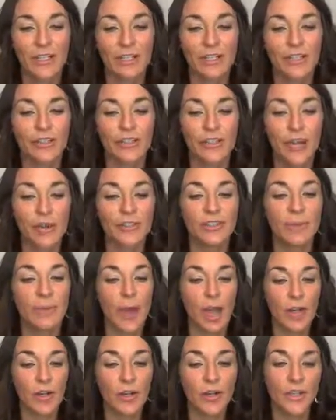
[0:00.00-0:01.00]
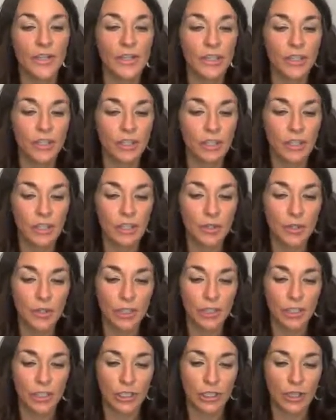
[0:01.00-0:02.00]
So some other things you
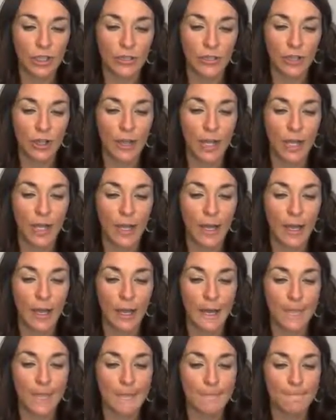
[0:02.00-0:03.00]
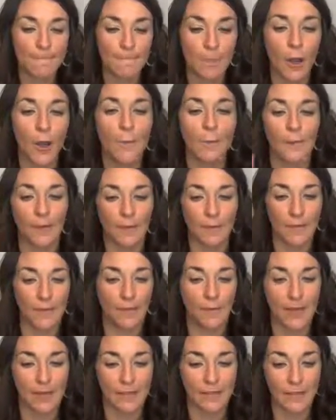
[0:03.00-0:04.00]
could do. Oh, wait, let me
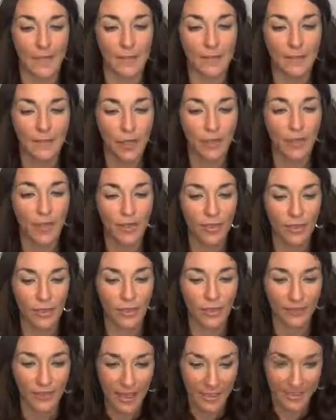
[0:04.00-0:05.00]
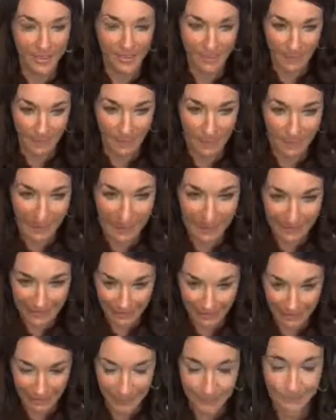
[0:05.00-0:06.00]
come back to that. So the next step, I
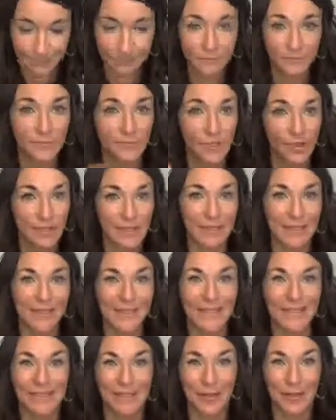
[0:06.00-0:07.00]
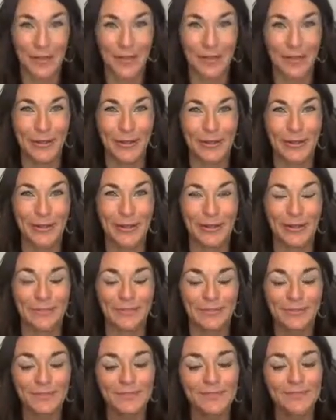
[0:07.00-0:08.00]
think, talked about this a little bit
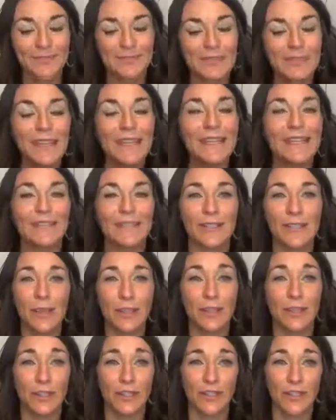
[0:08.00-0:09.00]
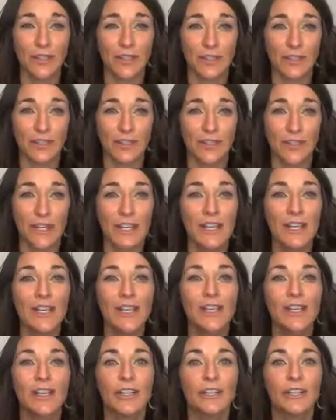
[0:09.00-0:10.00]
earlier, is to know your triggers.
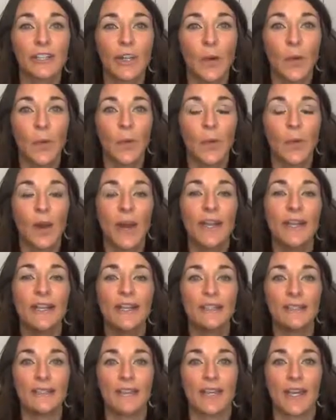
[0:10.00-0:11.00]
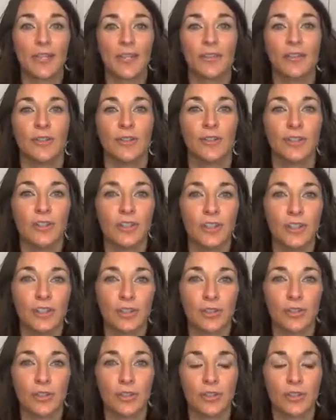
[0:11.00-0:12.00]
So what is it that triggers
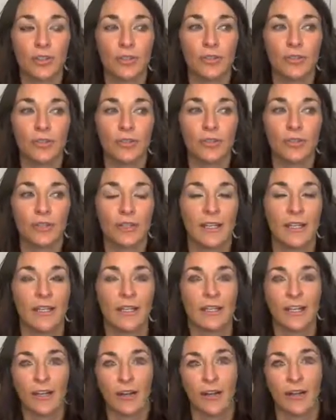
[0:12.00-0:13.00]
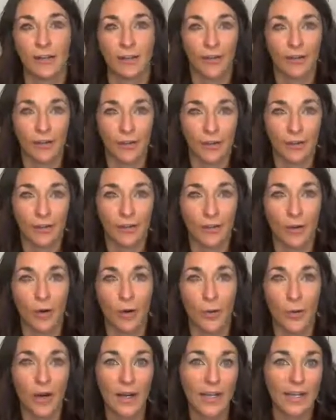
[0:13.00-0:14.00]
you to get on your phone?
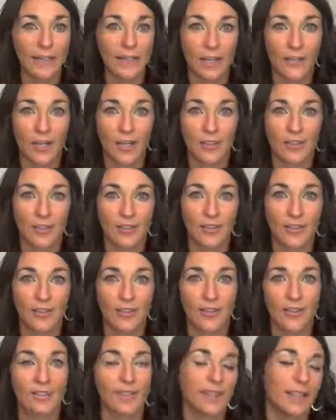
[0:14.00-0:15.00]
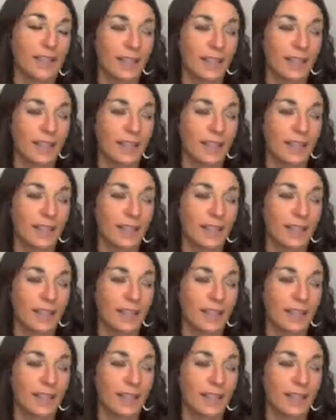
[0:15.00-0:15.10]
Or what is it that triggers you to